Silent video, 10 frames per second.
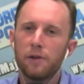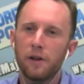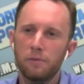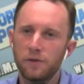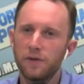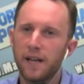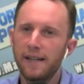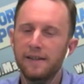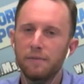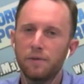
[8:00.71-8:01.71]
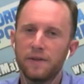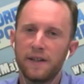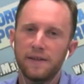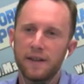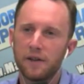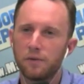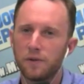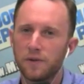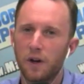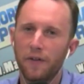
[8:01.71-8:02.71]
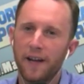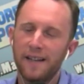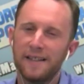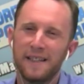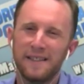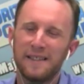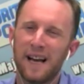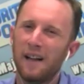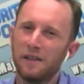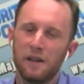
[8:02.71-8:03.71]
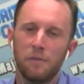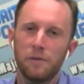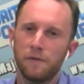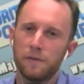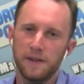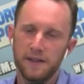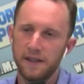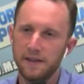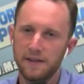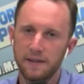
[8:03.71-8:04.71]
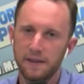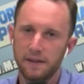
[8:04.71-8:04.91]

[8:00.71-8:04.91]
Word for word: numbers 19% sexual assault. That is a solid number from the CDC.